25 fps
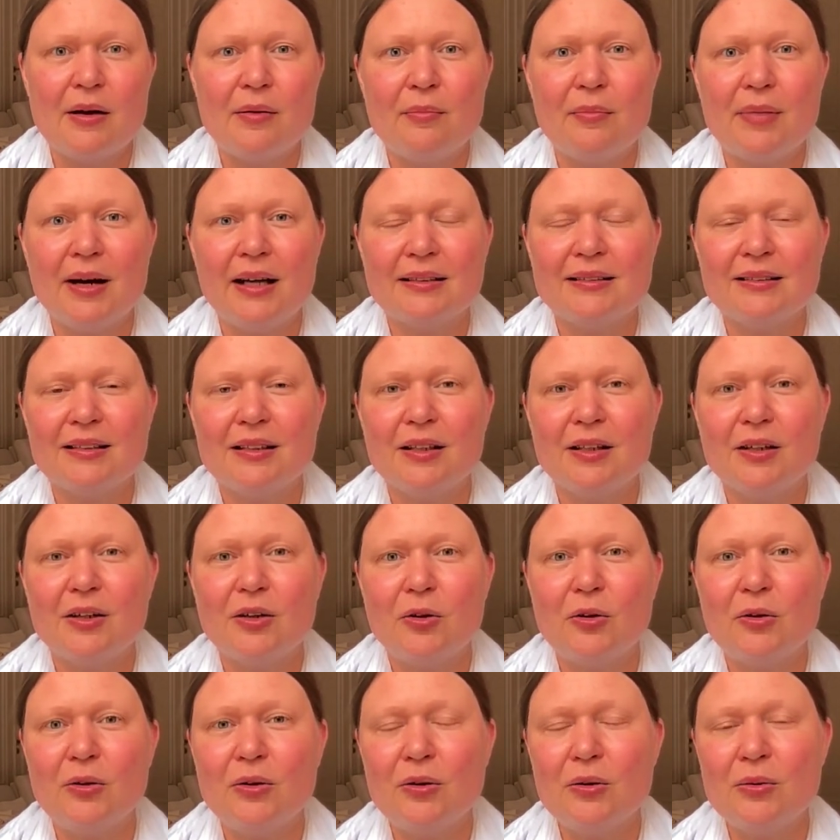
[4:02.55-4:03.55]
But
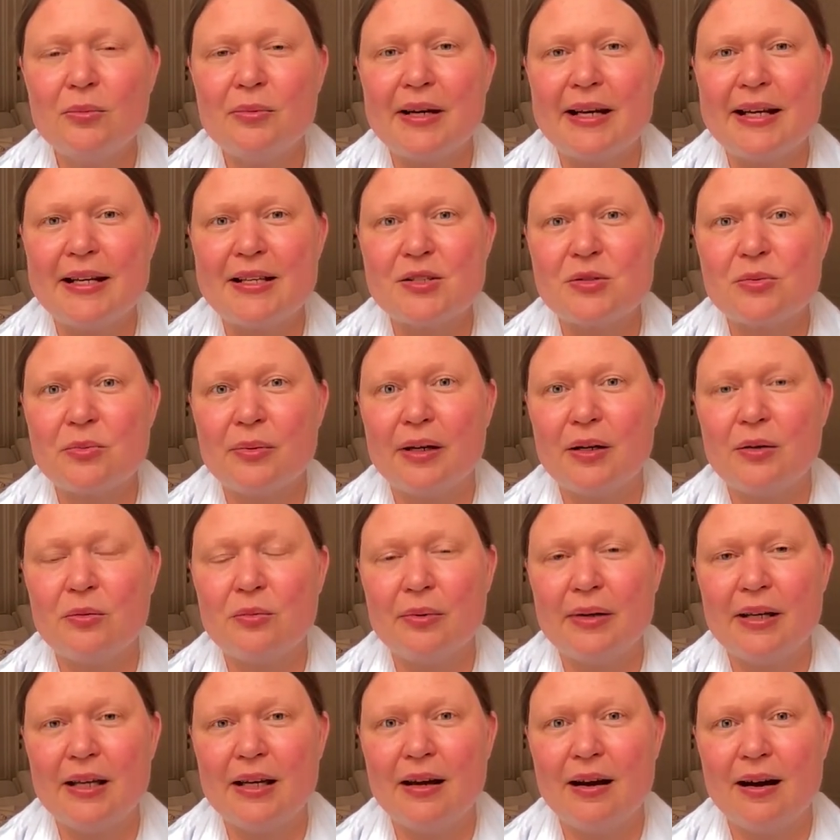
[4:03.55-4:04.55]
always, when
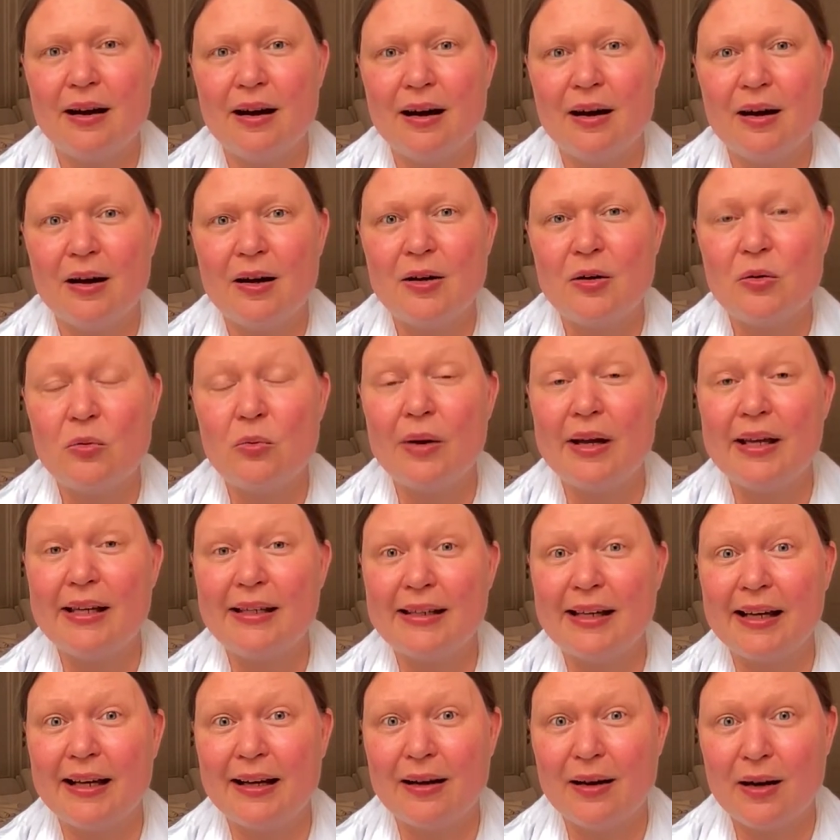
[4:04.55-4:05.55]
we are
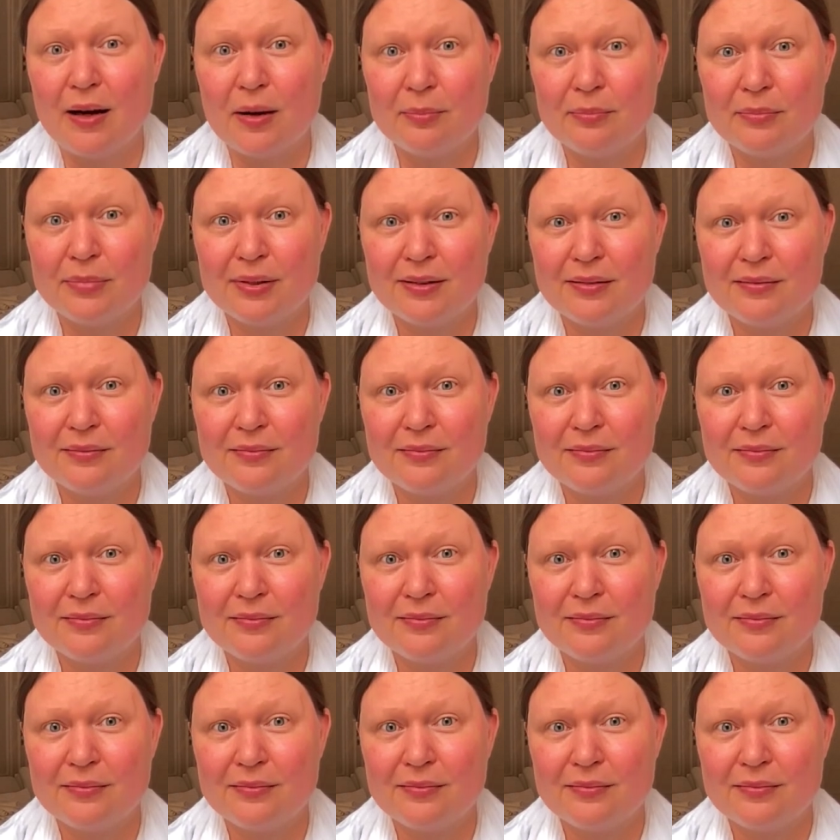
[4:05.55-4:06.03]
waking up,